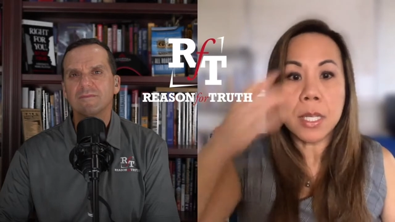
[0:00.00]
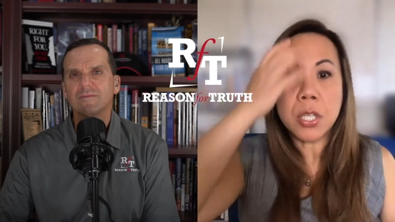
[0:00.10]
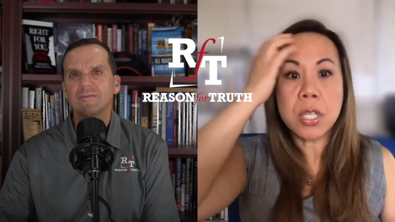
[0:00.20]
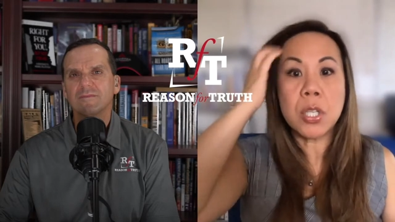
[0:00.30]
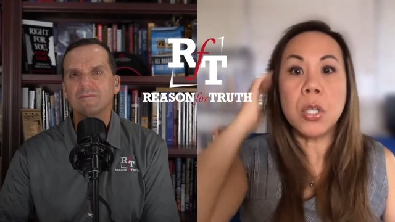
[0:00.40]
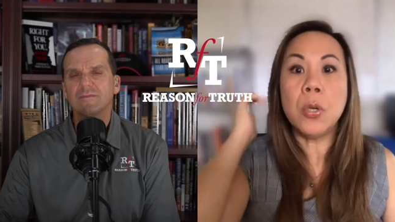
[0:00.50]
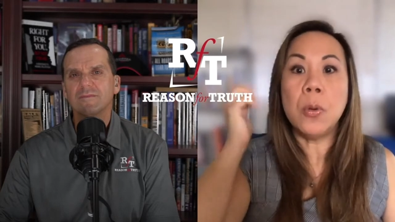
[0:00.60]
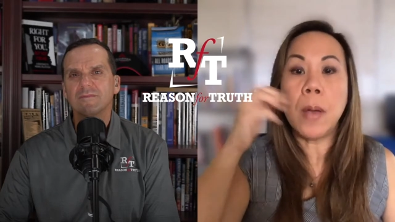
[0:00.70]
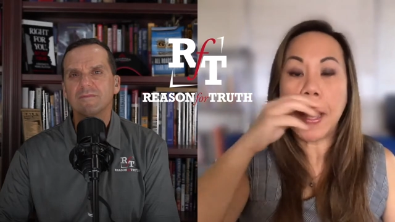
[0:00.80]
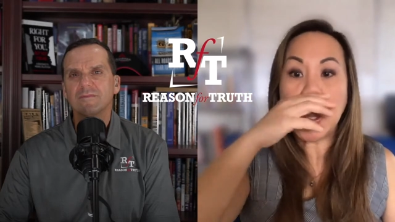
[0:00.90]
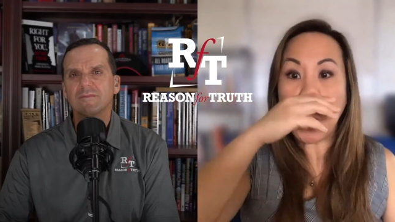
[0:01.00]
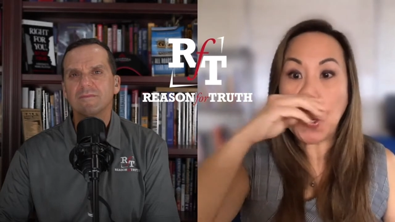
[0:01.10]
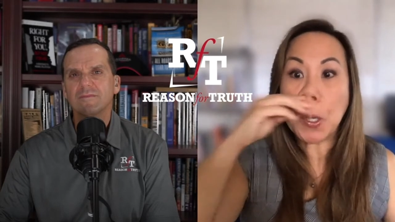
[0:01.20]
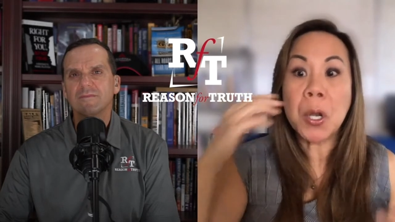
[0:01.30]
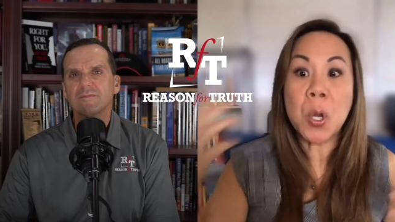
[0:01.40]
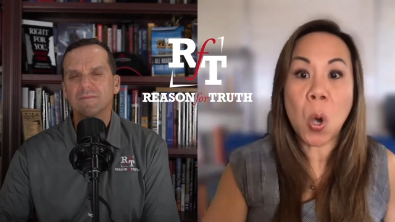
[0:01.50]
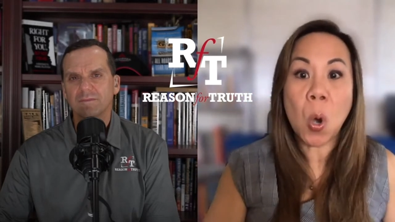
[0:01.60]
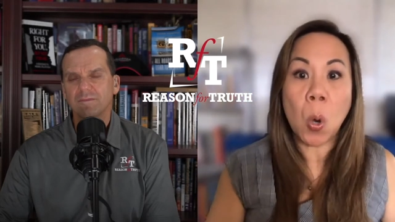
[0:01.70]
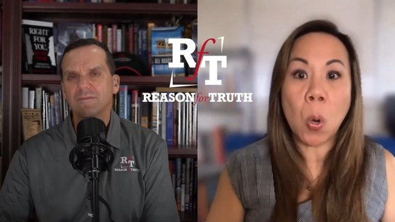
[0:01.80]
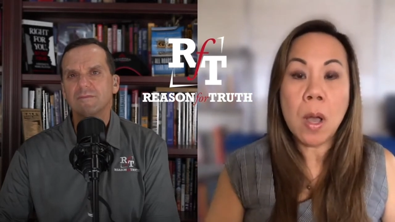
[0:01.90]
Speaker 1: just you and you're going to
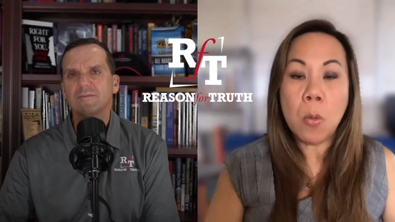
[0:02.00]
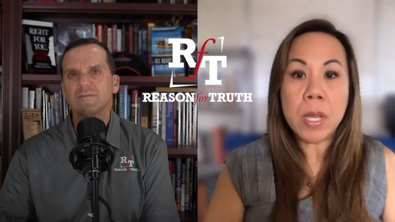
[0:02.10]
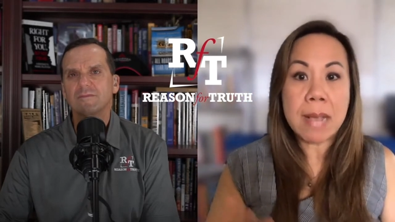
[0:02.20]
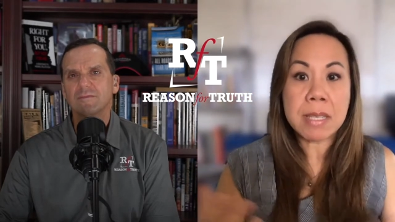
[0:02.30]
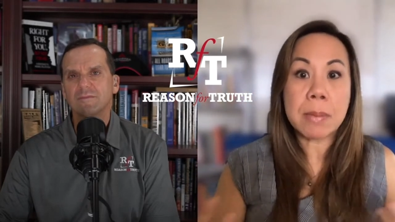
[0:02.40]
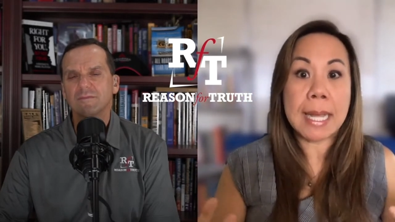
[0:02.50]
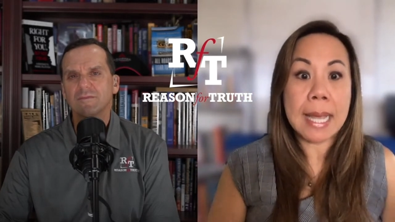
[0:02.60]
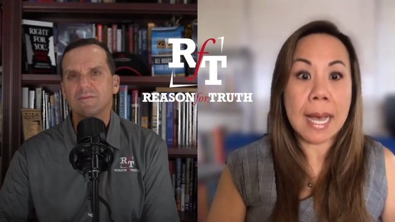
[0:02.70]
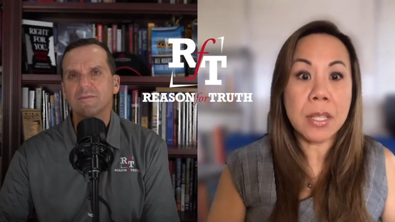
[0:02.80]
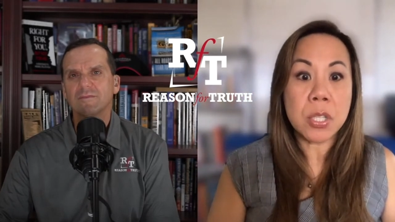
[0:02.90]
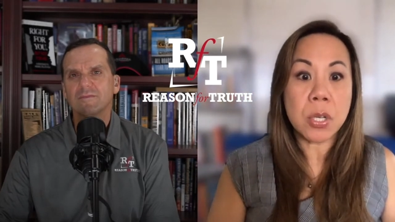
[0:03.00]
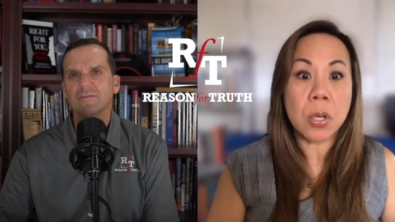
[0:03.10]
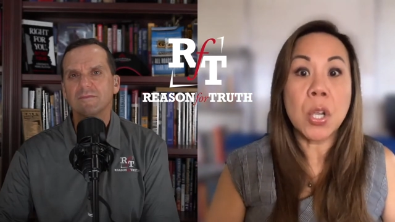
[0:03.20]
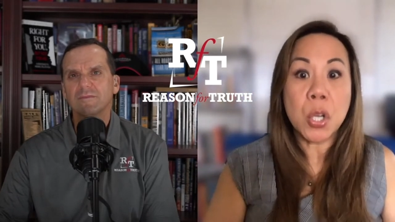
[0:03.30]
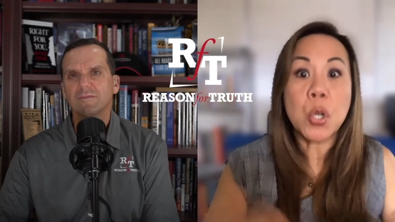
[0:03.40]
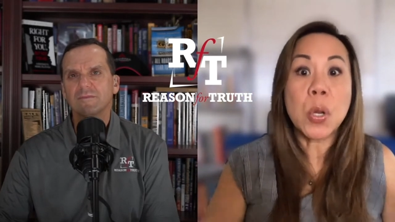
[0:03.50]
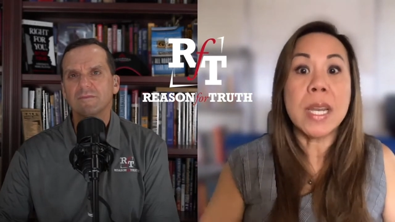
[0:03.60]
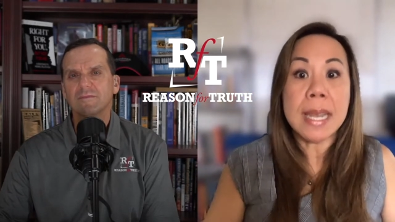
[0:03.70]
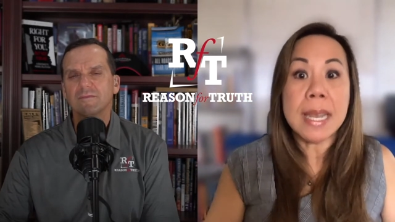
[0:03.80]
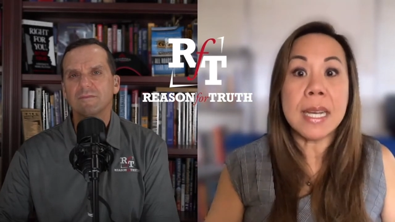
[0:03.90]
know when you have something like cancer you're going to
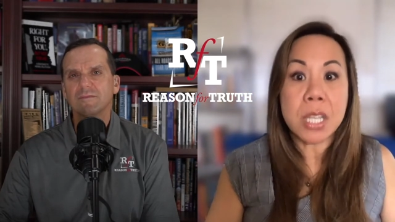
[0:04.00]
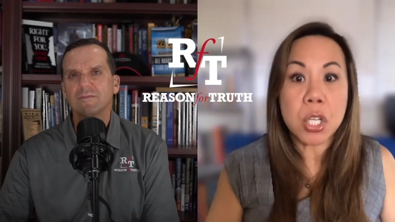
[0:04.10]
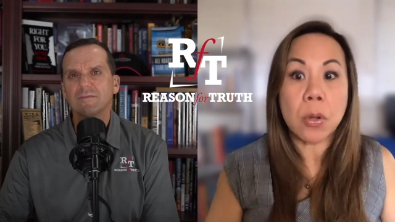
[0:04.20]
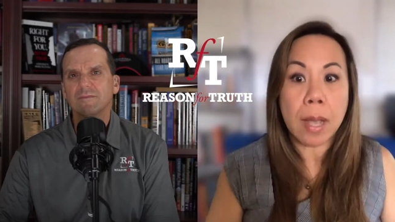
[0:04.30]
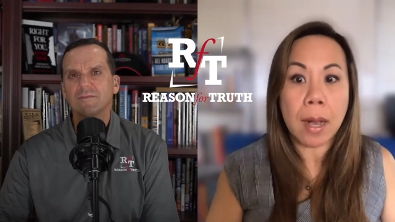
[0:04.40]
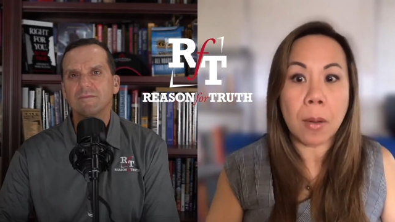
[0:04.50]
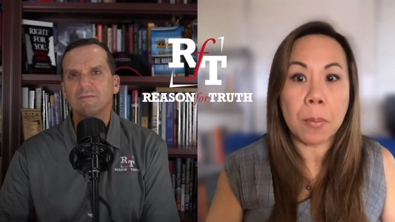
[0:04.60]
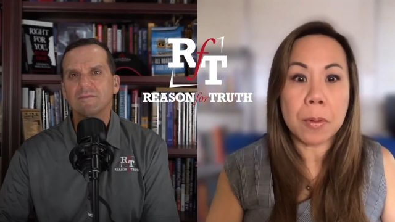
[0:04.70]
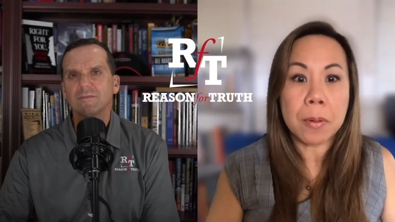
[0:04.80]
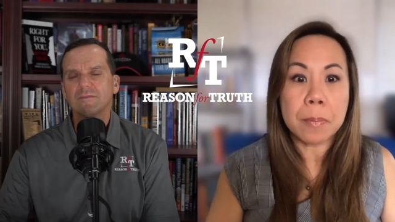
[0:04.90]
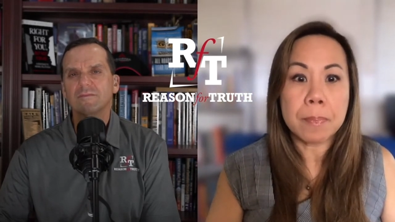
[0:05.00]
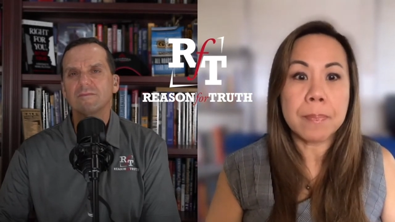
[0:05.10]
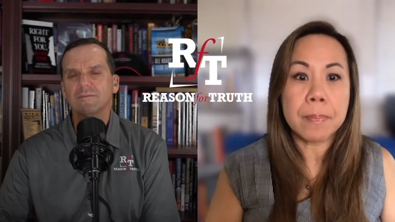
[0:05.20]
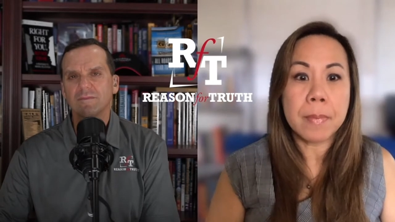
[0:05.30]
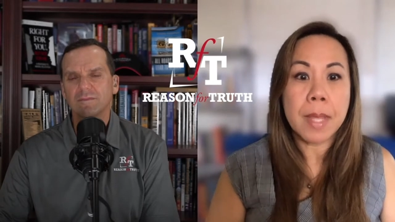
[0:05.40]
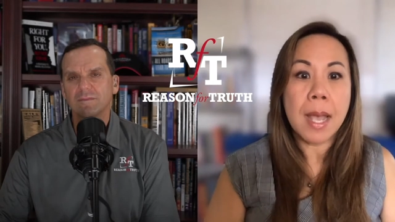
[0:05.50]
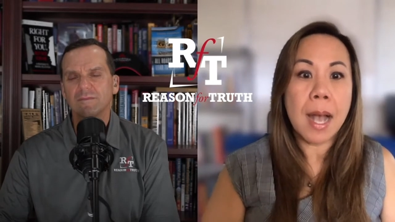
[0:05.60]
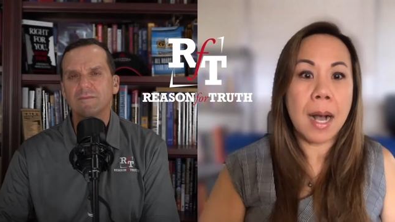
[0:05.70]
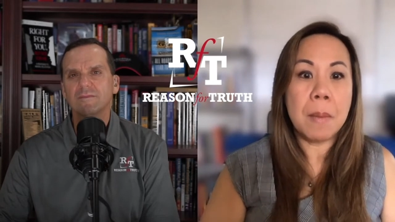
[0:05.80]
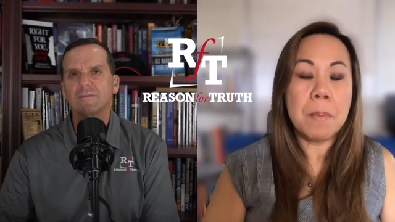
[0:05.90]
need additional help mm.
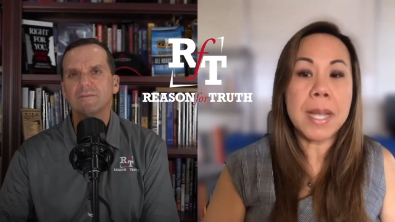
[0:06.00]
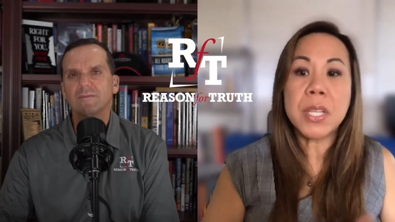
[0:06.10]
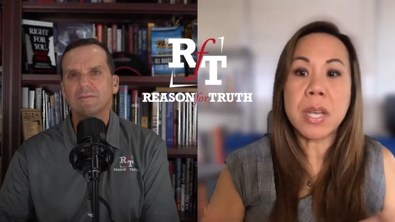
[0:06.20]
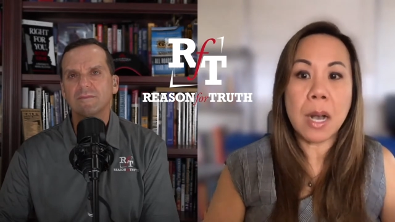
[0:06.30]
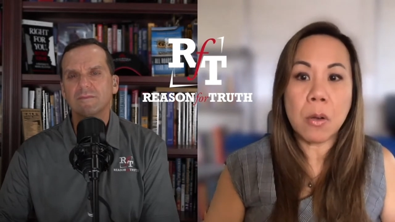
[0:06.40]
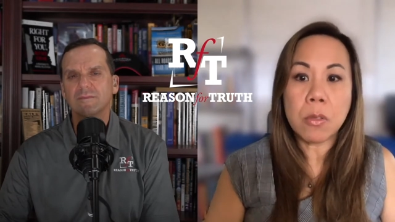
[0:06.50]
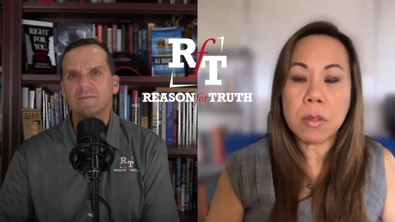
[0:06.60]
mental health